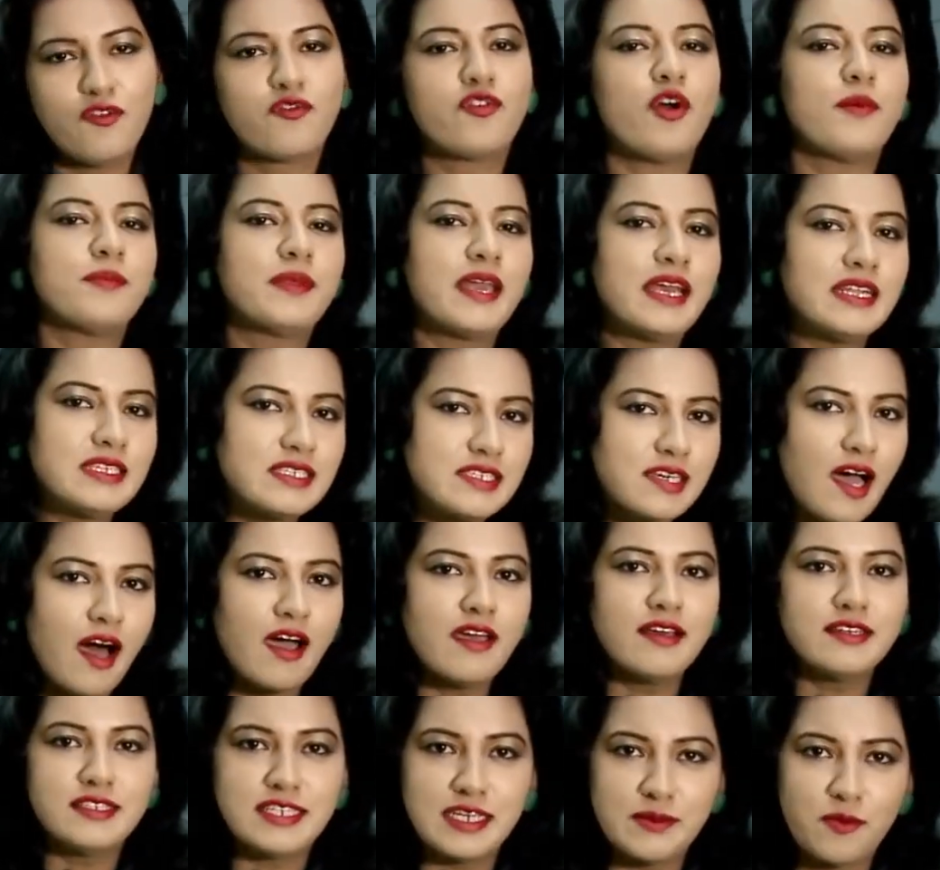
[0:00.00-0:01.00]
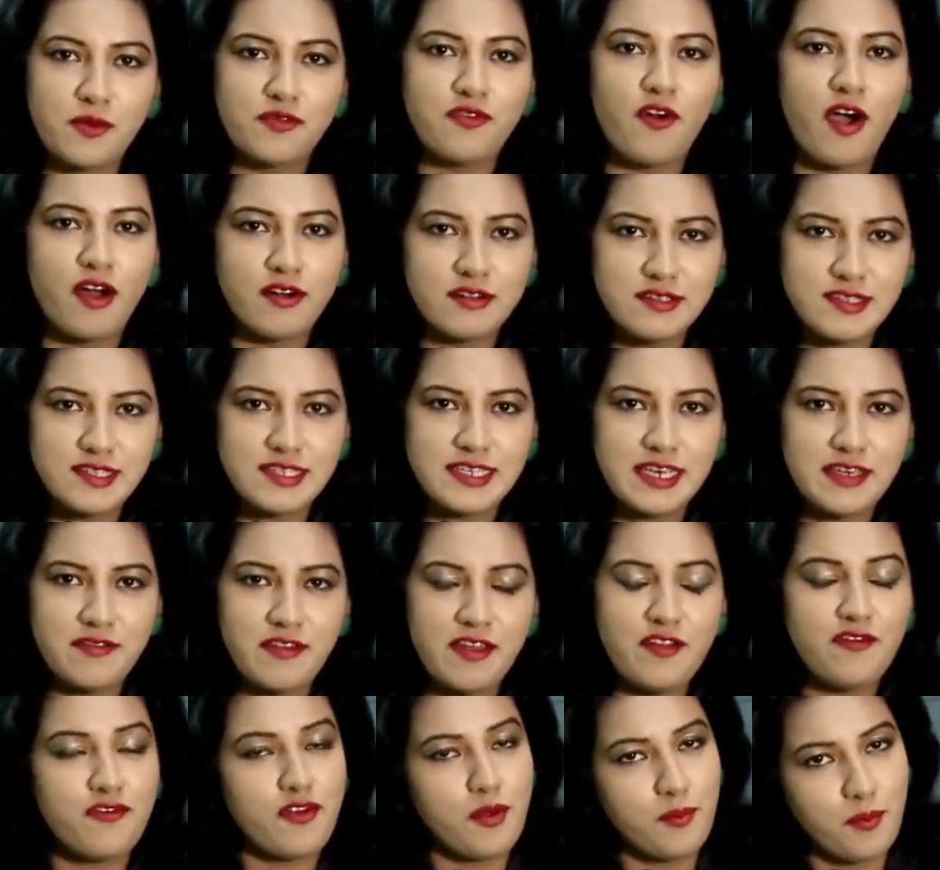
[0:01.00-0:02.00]
From the entire team of
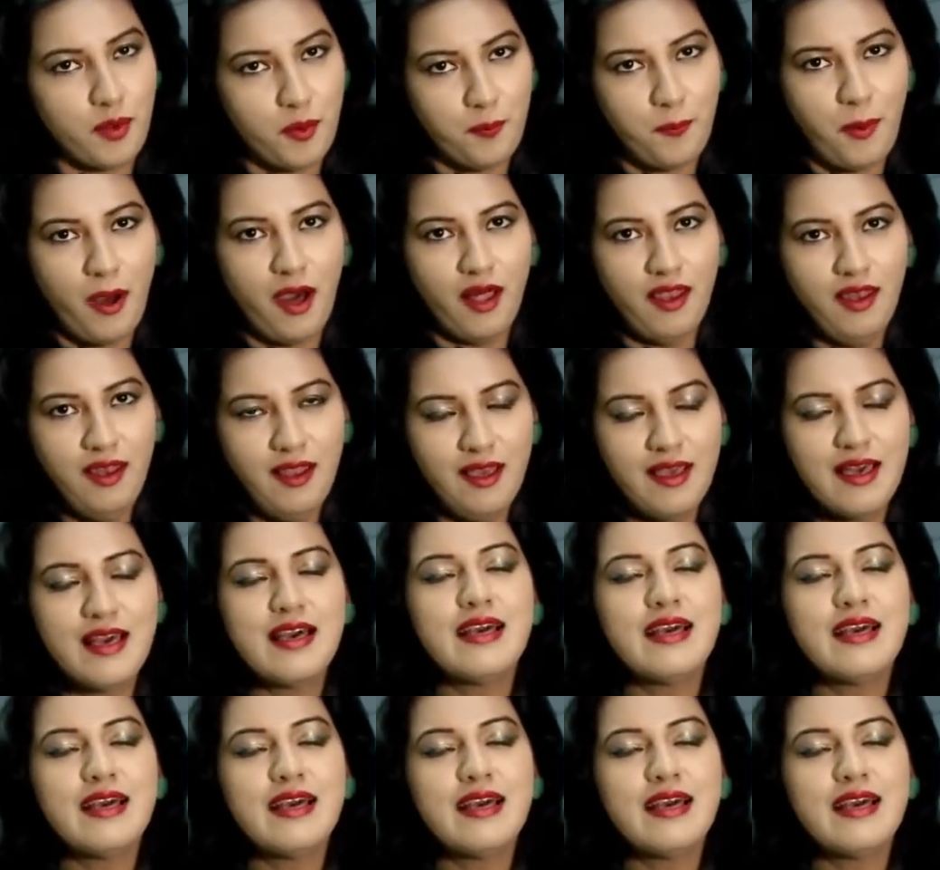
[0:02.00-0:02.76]
RSTV from Bhopal,